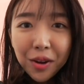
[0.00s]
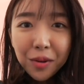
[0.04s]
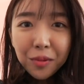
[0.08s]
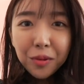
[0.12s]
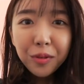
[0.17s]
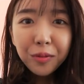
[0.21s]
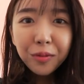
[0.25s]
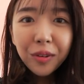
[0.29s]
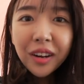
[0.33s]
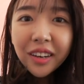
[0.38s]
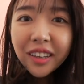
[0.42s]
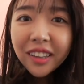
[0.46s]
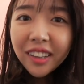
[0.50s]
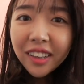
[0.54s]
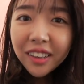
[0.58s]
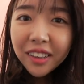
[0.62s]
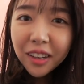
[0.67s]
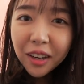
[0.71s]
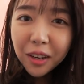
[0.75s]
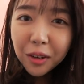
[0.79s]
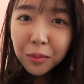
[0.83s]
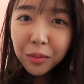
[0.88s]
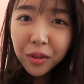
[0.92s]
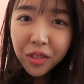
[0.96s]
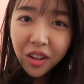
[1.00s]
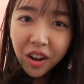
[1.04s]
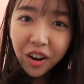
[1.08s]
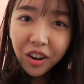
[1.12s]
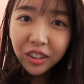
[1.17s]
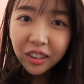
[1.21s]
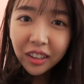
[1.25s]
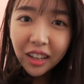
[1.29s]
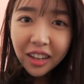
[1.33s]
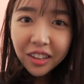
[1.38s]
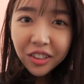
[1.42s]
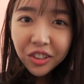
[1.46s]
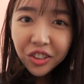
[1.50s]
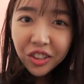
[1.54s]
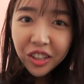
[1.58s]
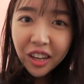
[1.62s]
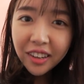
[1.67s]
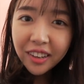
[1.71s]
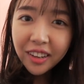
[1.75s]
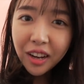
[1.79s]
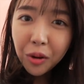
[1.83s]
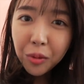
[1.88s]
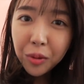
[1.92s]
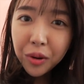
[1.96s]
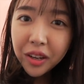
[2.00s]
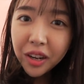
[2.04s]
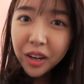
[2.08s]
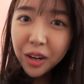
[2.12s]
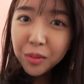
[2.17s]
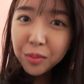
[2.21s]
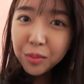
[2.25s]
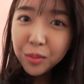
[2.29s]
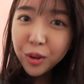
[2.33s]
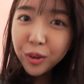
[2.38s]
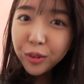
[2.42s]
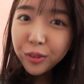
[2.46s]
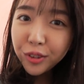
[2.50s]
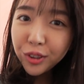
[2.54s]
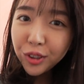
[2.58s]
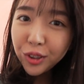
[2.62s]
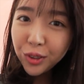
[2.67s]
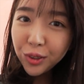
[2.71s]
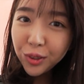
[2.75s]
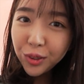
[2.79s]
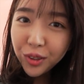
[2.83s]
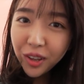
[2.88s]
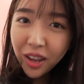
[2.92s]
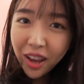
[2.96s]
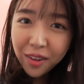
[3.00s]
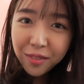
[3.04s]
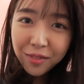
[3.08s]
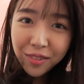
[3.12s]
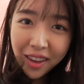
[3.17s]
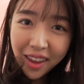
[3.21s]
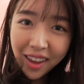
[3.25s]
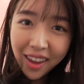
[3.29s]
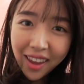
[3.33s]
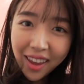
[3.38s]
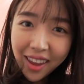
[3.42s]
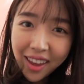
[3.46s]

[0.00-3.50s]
We're finally done with our lunch and now we're gonna move to cafe.